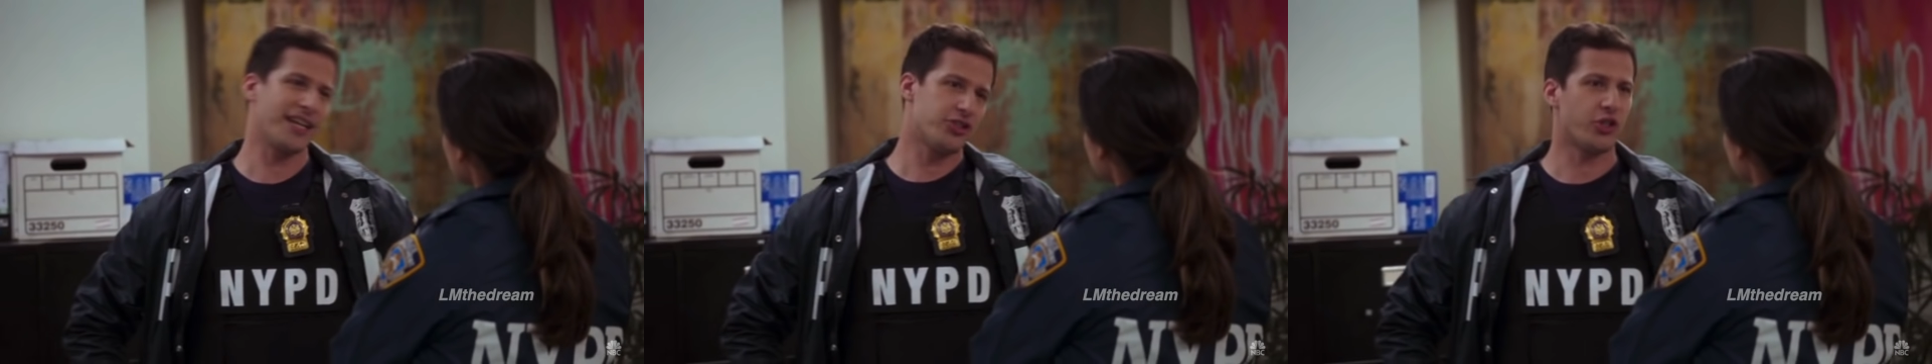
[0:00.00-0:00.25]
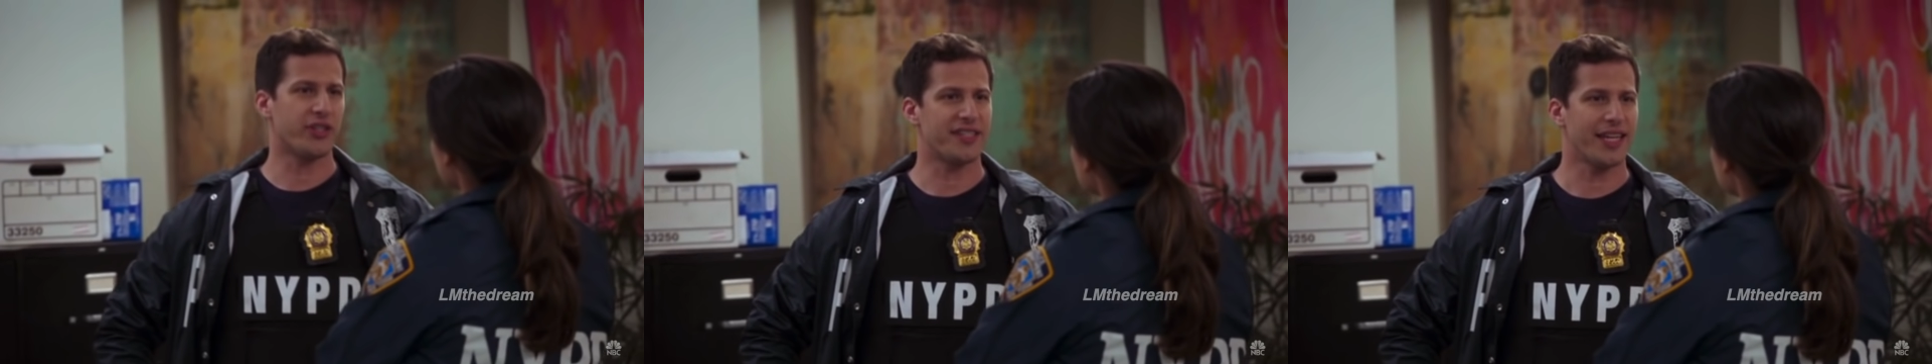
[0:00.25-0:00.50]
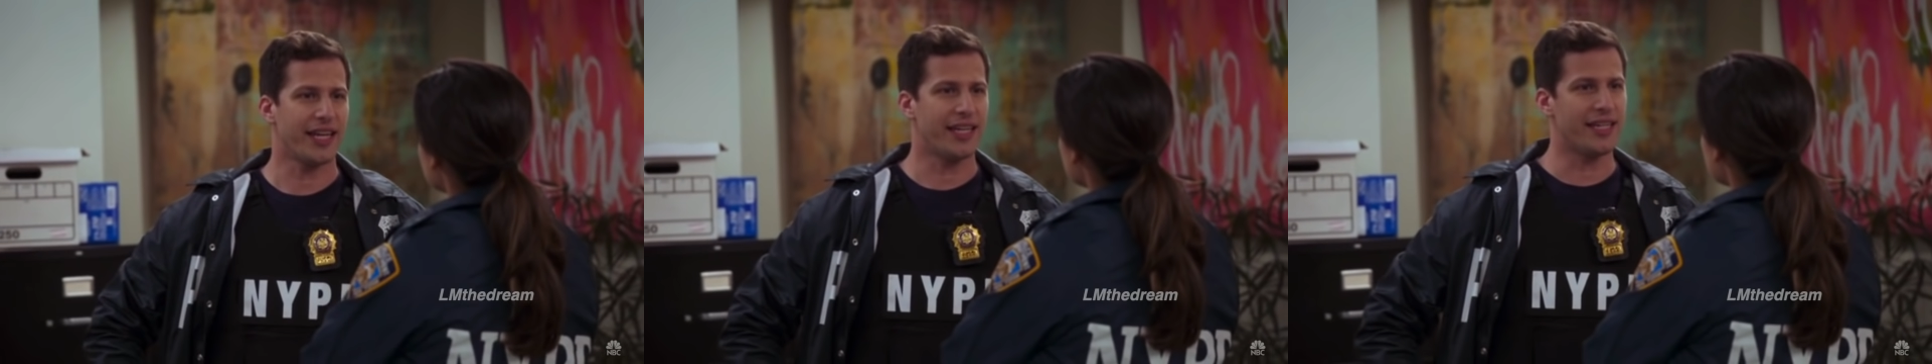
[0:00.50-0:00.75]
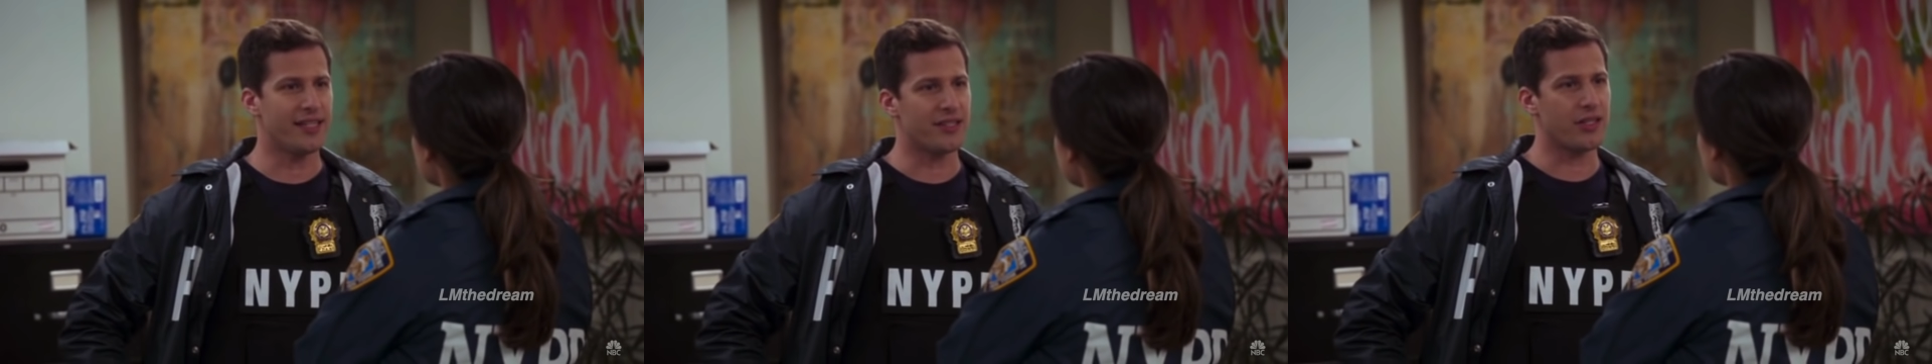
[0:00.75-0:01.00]
guess you could say
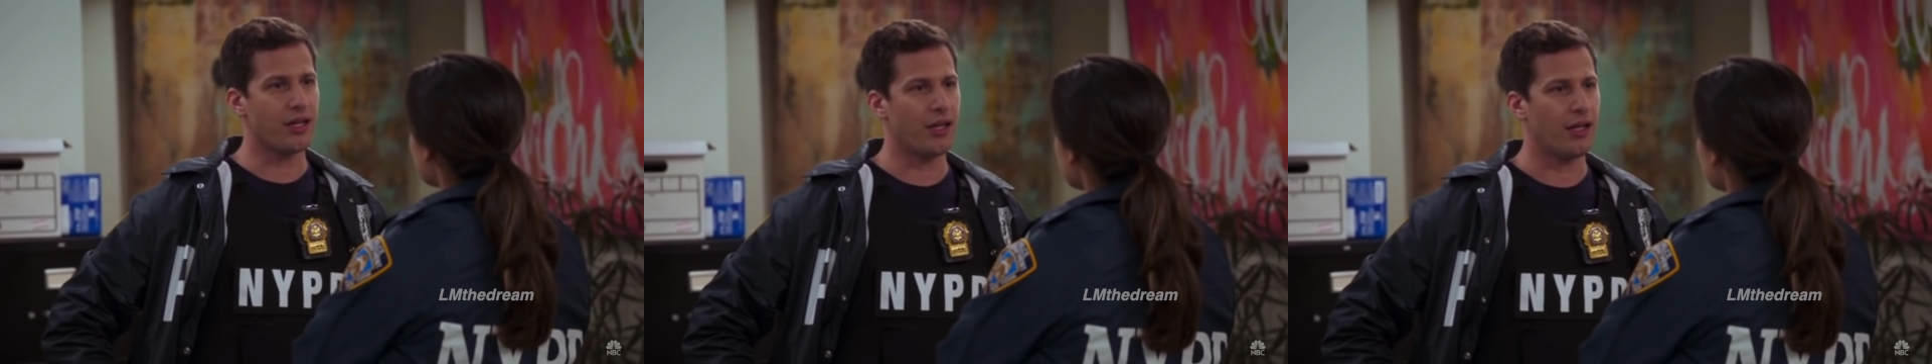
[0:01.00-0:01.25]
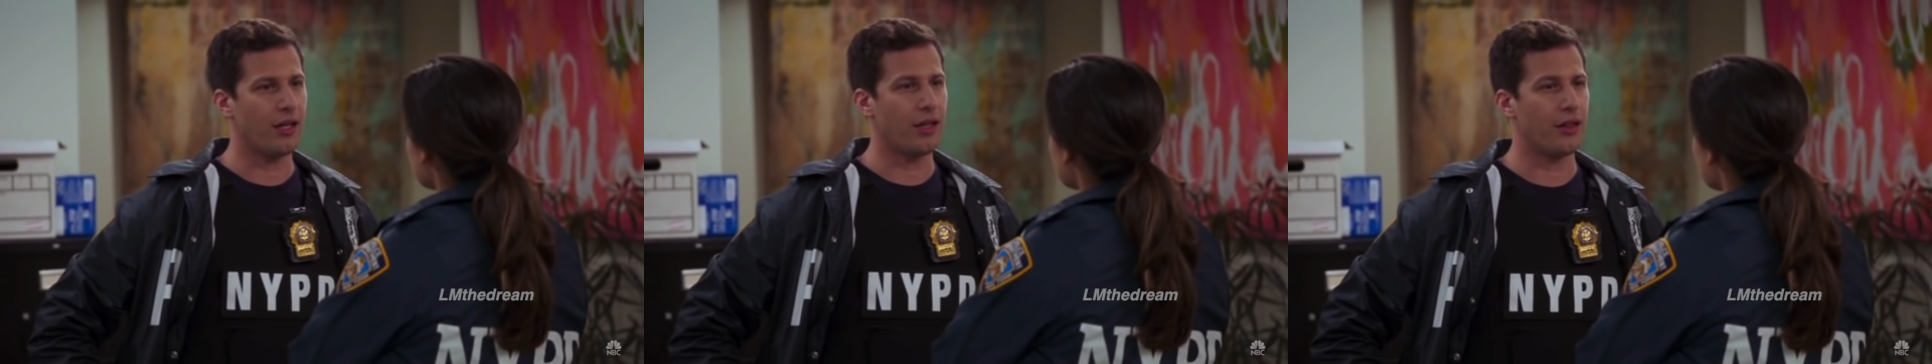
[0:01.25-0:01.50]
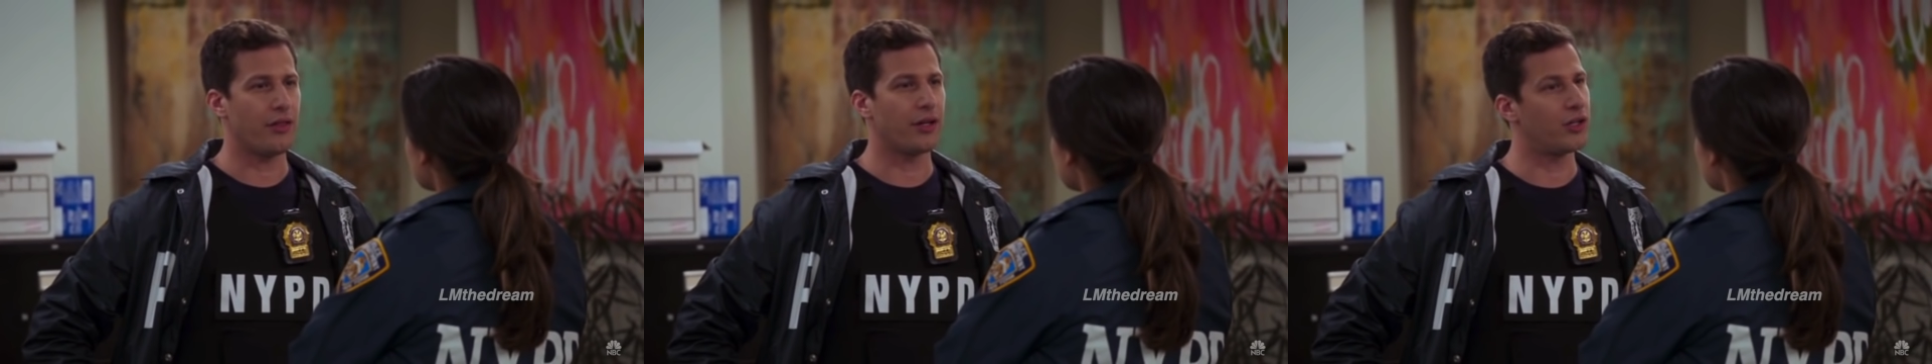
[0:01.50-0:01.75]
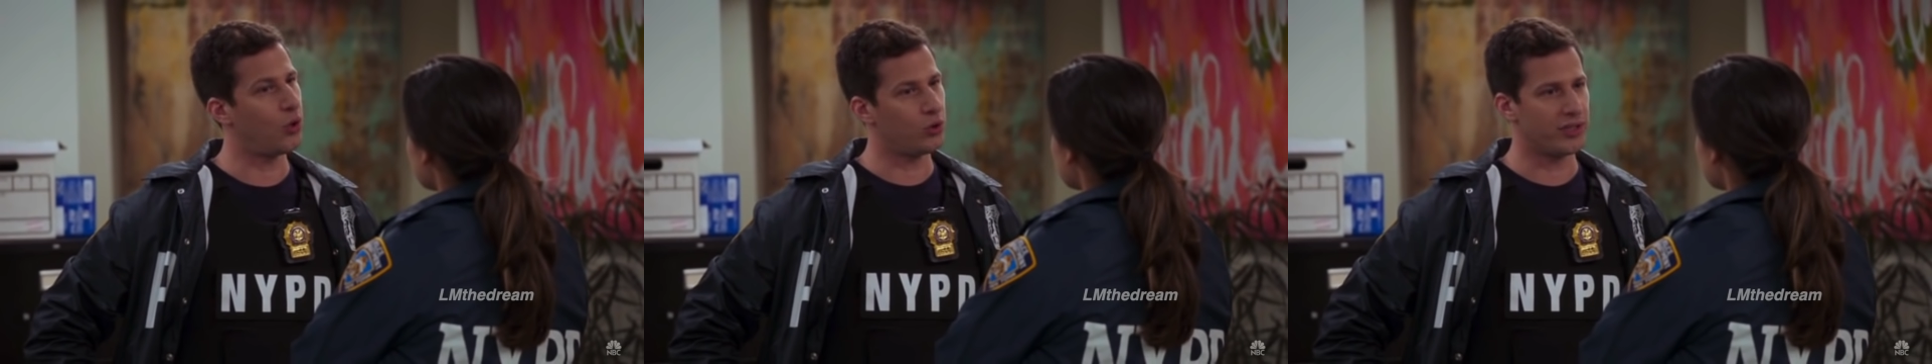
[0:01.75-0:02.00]
he's
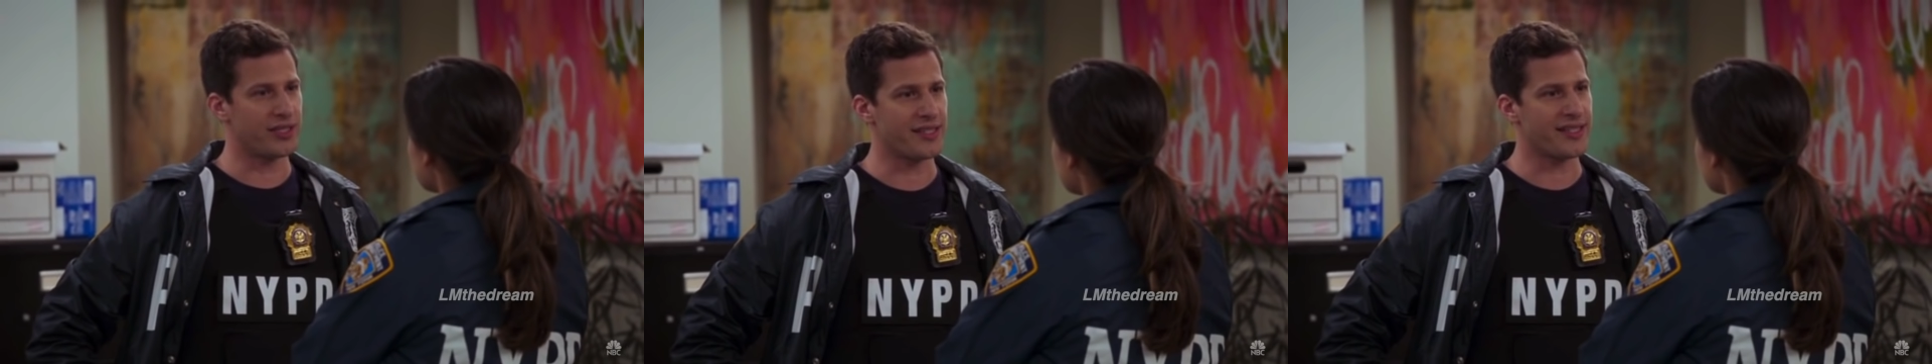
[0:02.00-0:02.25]
the golden